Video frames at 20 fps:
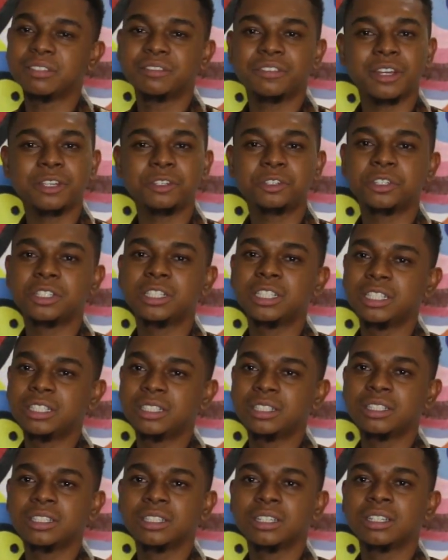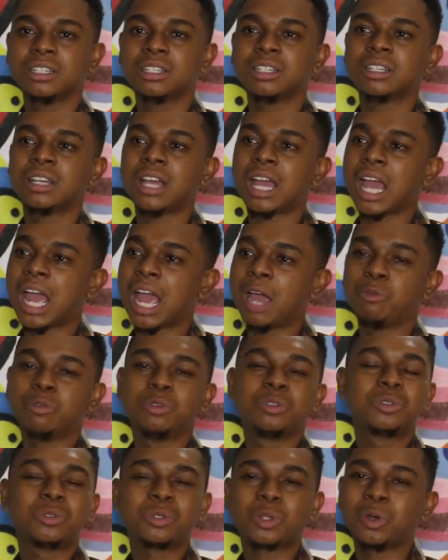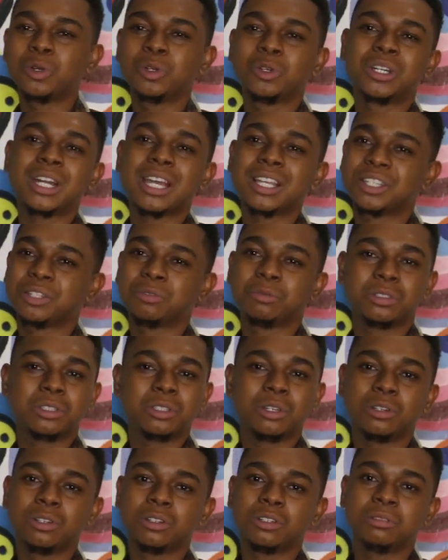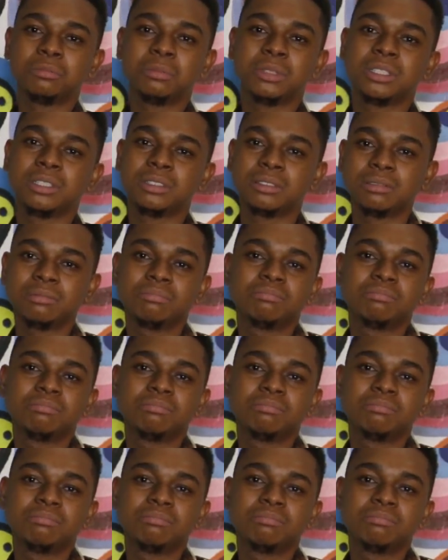Eventually, I would turn on her, she would turn on me.